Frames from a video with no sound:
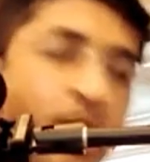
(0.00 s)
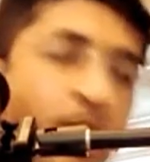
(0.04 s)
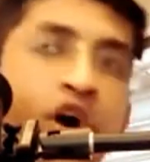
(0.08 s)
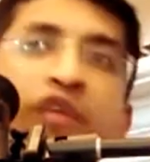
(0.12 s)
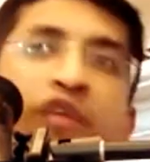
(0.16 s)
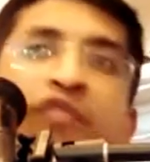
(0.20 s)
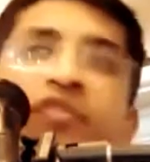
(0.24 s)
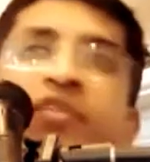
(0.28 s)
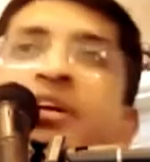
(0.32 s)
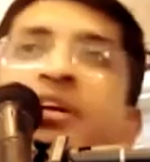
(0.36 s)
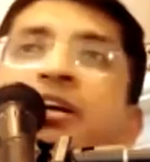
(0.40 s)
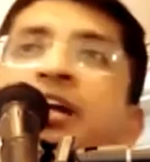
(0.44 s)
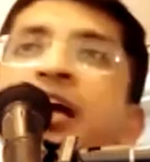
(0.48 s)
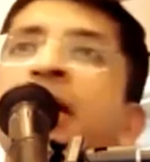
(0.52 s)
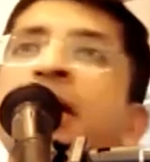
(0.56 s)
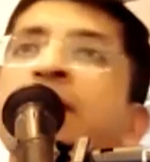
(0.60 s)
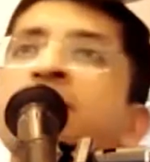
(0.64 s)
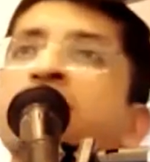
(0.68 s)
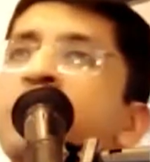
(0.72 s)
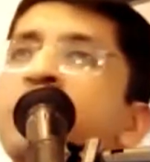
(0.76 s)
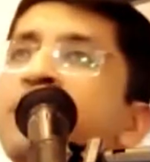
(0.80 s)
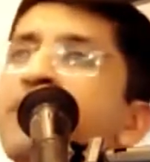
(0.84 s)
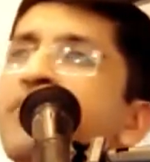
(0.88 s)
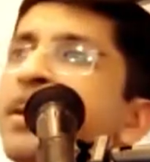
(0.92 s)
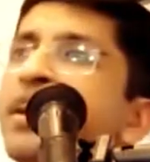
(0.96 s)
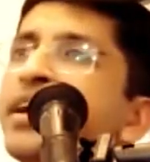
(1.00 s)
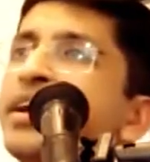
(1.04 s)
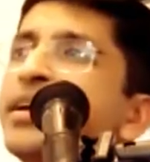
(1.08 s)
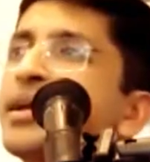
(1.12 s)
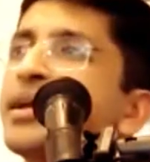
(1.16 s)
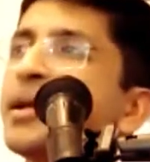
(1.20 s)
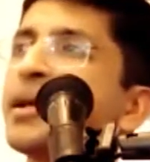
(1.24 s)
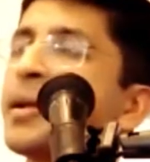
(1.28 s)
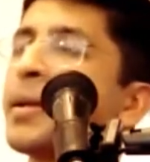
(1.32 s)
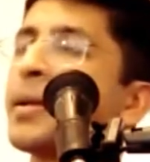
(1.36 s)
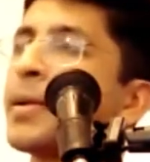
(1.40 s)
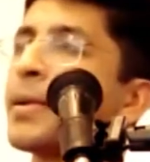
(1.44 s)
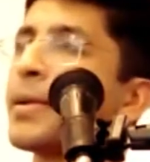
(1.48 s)
oftentimes we
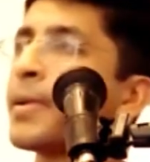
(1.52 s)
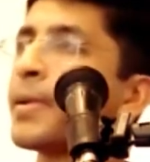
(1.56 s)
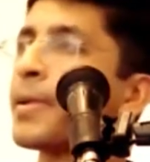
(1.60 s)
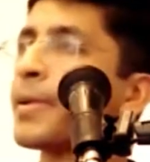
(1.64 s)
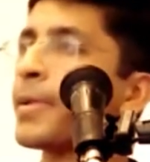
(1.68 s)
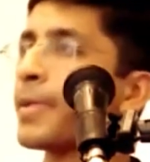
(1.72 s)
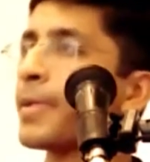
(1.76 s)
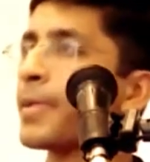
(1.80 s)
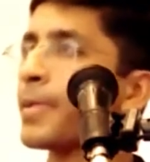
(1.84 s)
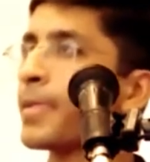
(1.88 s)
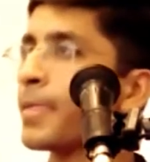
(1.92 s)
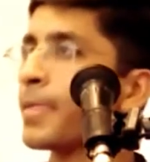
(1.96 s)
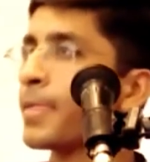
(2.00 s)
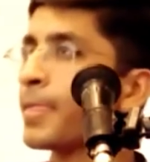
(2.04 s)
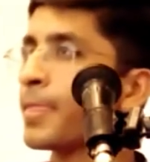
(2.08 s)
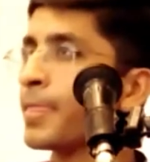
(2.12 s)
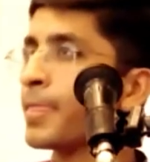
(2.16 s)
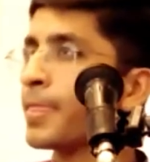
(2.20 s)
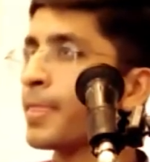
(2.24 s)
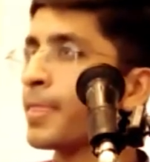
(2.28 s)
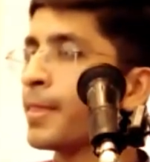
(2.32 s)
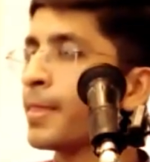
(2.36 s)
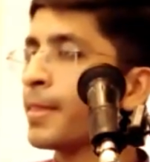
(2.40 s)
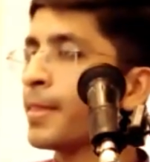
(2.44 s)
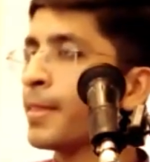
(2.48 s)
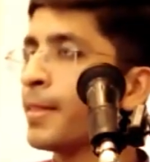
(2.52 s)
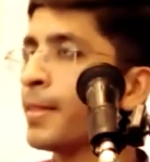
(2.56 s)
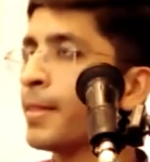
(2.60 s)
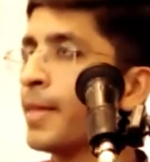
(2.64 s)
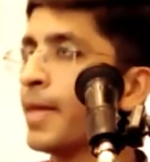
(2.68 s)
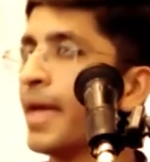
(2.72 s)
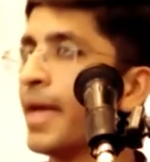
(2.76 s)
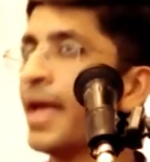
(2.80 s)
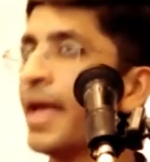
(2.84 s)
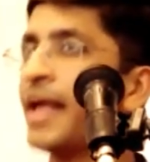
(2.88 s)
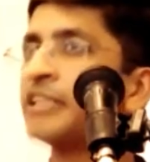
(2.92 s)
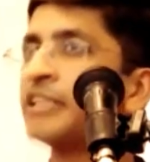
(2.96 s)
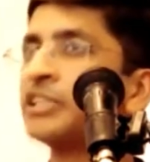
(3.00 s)
find,
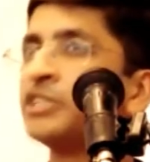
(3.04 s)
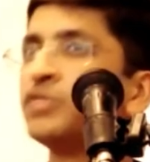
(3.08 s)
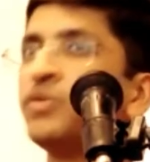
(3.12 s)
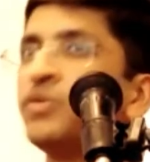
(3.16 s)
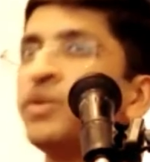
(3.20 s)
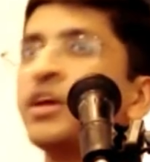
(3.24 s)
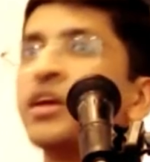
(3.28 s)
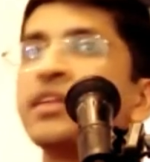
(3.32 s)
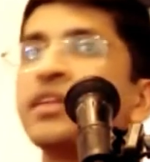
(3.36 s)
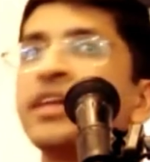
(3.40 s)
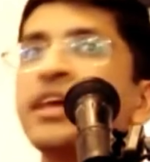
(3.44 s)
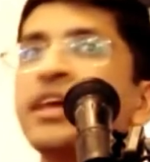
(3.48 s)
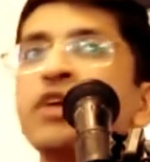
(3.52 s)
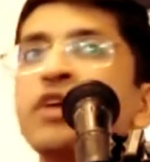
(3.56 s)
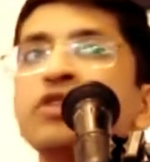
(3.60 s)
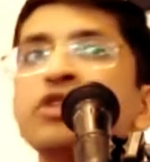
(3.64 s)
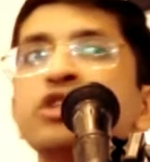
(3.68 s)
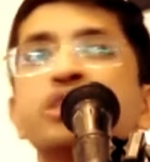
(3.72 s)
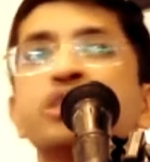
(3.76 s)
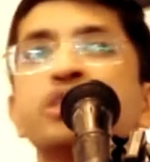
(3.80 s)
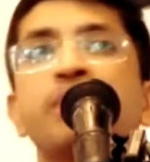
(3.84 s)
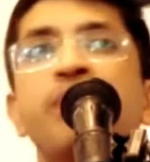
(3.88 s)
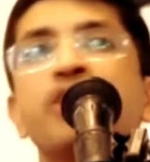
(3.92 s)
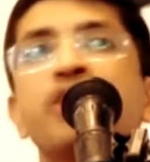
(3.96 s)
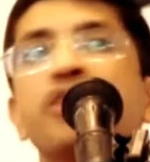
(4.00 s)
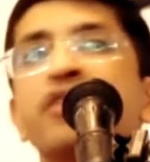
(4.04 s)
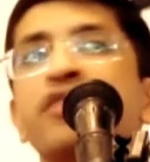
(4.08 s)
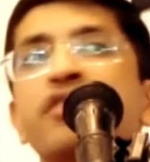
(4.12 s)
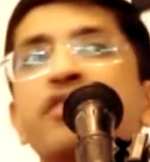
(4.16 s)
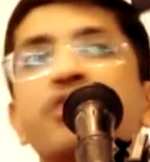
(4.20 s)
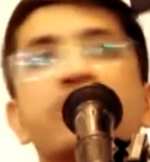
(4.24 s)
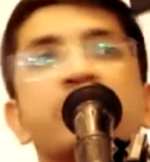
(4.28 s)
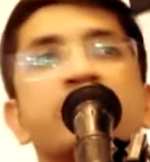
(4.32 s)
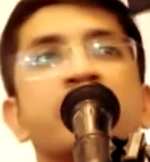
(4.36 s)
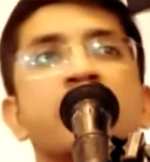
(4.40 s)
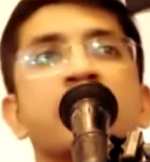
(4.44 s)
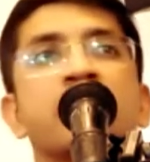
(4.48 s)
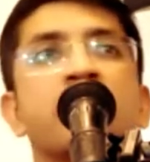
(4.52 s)
as we are there on this path of
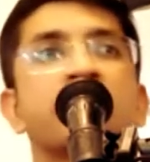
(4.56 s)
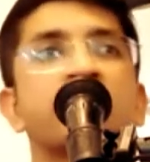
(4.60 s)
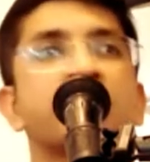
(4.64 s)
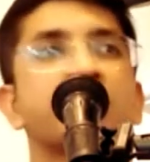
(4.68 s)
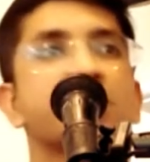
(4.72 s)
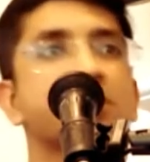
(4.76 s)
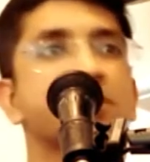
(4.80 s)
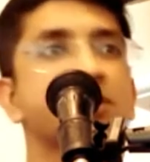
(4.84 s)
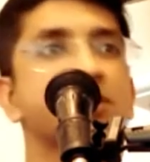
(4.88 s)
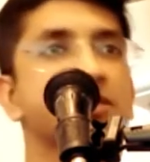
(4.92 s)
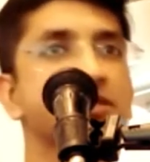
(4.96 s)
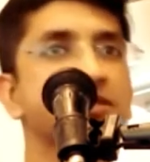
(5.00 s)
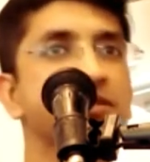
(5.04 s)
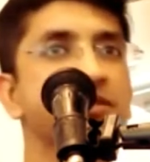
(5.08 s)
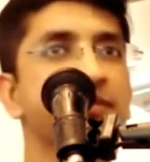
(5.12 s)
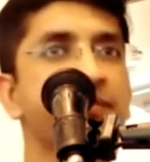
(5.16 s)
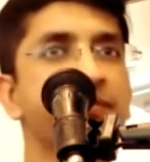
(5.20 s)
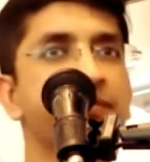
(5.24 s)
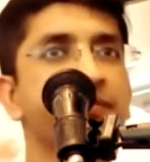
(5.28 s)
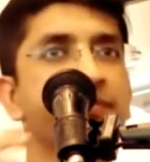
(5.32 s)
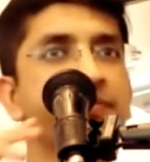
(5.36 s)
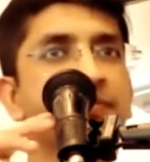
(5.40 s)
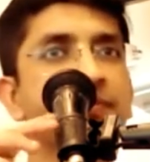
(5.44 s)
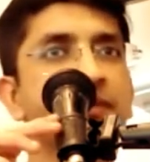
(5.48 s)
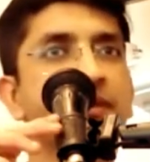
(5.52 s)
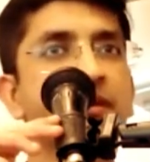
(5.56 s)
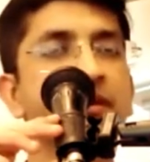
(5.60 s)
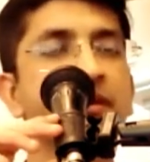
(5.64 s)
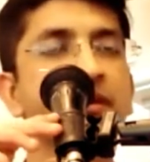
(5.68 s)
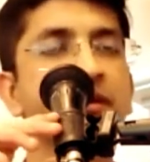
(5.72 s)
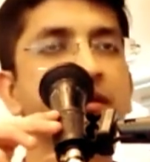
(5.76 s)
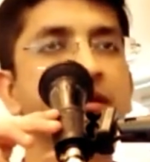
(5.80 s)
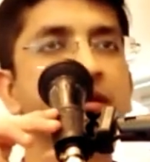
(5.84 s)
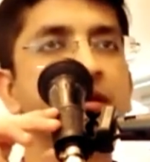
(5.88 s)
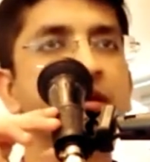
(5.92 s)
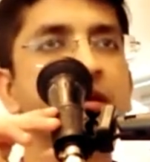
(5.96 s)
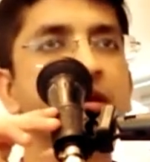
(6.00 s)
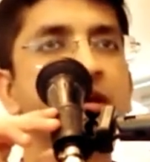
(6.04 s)
Krishna consciousness,
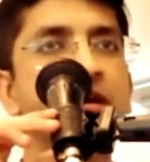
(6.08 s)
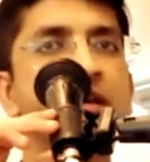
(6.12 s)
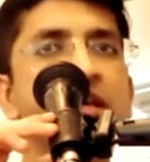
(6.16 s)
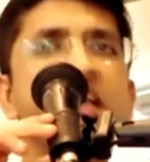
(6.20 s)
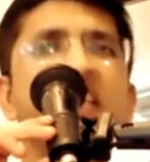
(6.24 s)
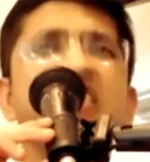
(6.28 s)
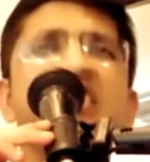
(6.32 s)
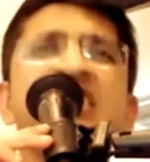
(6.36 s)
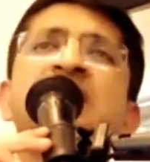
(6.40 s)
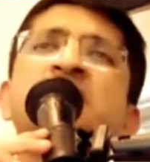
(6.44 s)
yes,